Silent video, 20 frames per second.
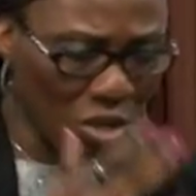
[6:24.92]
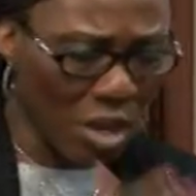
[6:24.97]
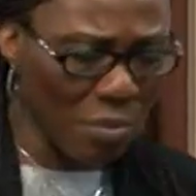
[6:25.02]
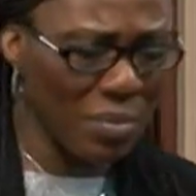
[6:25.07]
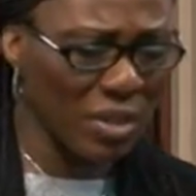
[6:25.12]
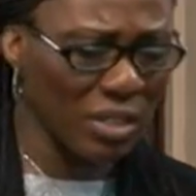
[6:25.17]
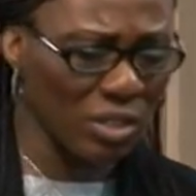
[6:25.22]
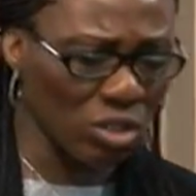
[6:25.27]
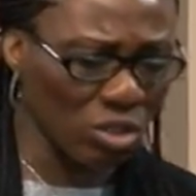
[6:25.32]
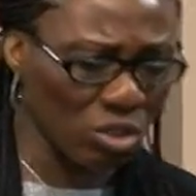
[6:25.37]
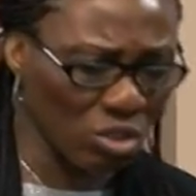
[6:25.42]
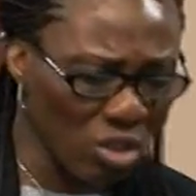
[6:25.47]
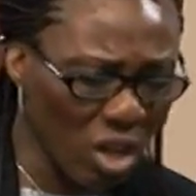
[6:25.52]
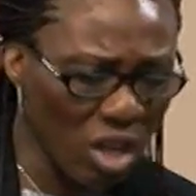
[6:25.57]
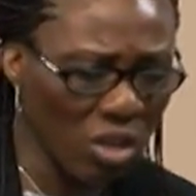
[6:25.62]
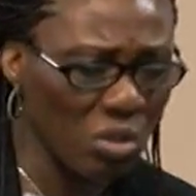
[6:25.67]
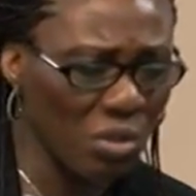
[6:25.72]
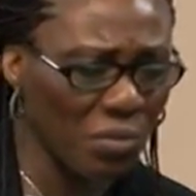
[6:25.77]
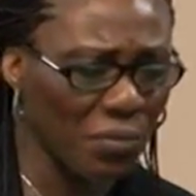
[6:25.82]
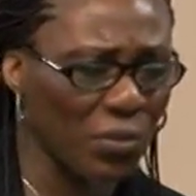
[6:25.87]
not be a
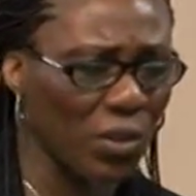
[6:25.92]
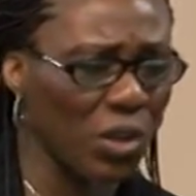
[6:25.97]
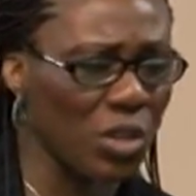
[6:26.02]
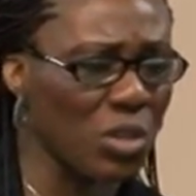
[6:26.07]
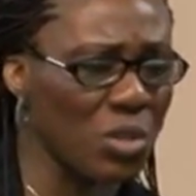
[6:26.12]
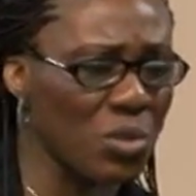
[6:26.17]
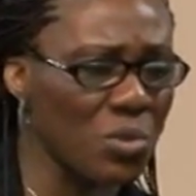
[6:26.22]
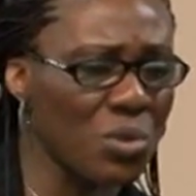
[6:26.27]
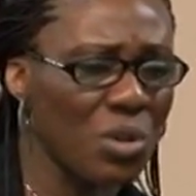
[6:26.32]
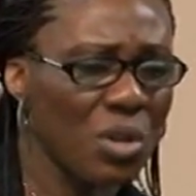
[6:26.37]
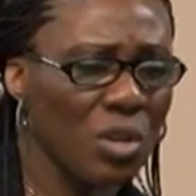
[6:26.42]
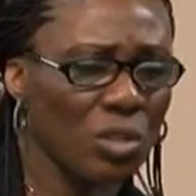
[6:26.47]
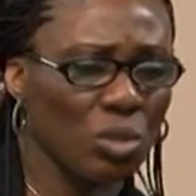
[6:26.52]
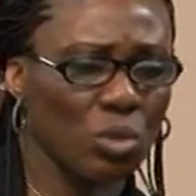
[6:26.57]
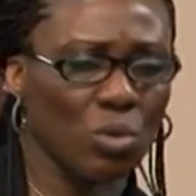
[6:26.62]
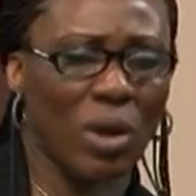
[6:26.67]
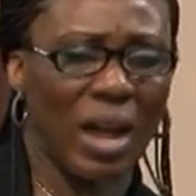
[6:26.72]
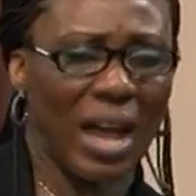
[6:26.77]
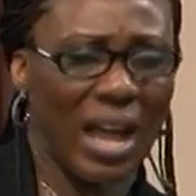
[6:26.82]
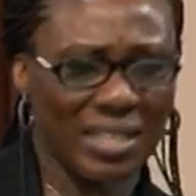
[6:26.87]
struggle for you
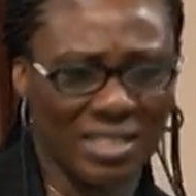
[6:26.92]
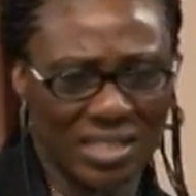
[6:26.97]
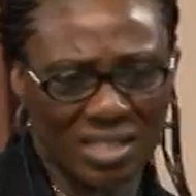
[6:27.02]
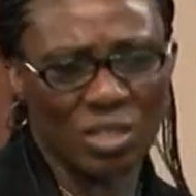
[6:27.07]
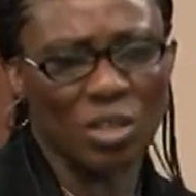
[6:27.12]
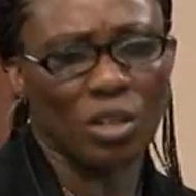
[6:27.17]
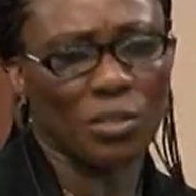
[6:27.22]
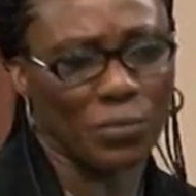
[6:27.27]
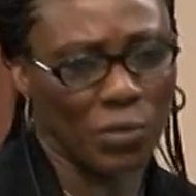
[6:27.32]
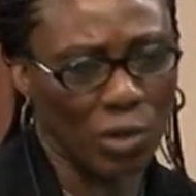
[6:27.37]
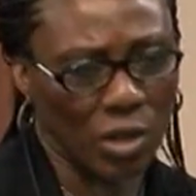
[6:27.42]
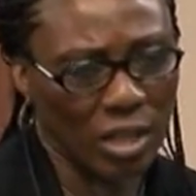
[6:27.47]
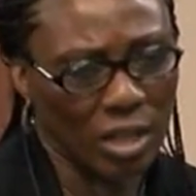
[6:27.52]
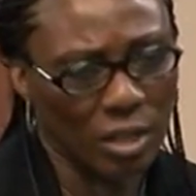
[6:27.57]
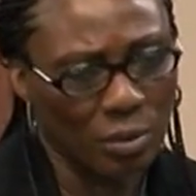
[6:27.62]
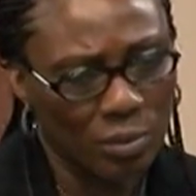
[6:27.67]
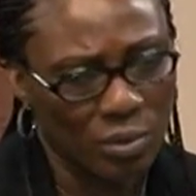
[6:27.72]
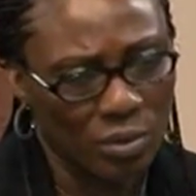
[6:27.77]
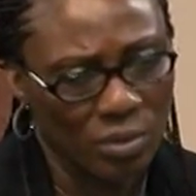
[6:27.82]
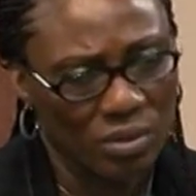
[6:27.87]
to ask God for
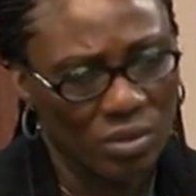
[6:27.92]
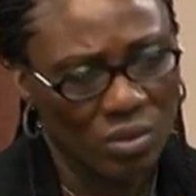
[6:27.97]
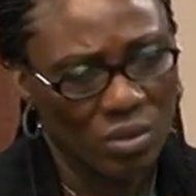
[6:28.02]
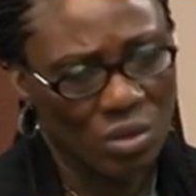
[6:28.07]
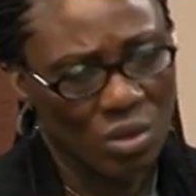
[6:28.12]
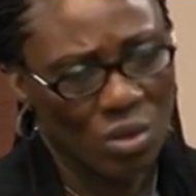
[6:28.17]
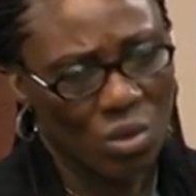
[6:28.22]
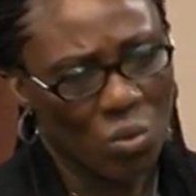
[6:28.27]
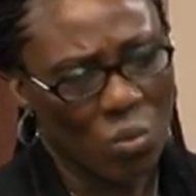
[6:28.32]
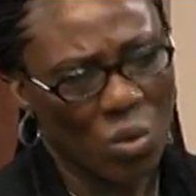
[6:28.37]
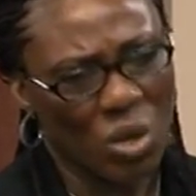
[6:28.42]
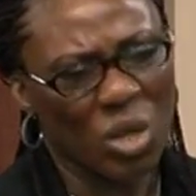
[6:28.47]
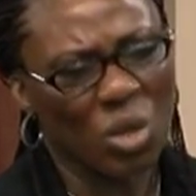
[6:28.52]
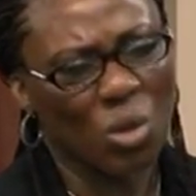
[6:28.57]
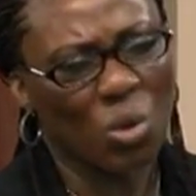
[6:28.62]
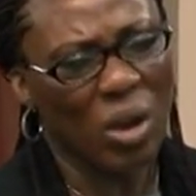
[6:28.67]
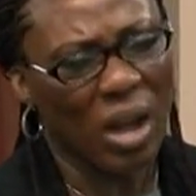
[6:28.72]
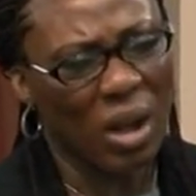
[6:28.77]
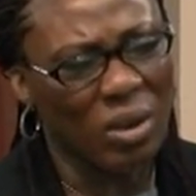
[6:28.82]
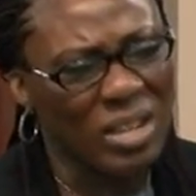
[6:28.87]
help. When you
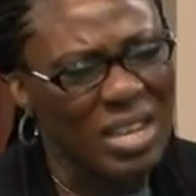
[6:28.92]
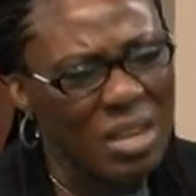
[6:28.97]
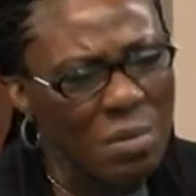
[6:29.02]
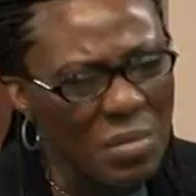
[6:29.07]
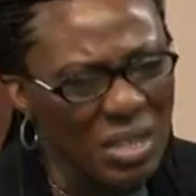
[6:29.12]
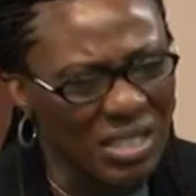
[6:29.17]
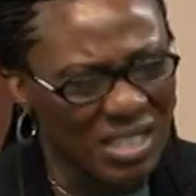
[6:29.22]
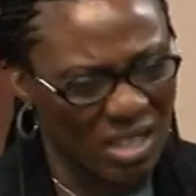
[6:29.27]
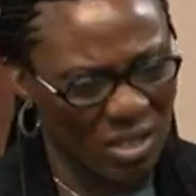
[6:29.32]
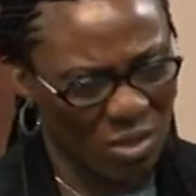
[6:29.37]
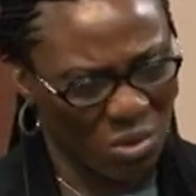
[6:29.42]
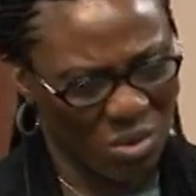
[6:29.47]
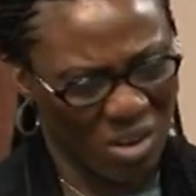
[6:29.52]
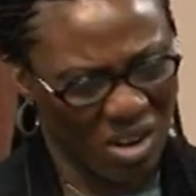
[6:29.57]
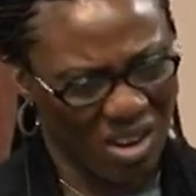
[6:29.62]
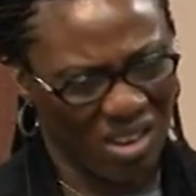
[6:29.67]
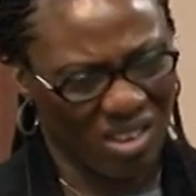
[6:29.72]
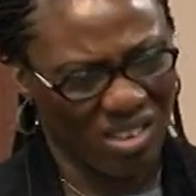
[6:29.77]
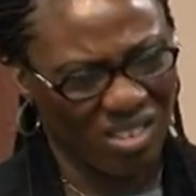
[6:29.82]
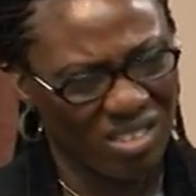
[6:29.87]
know how limited you
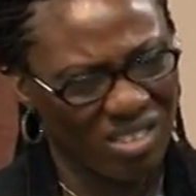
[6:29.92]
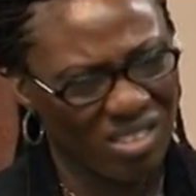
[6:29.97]
are.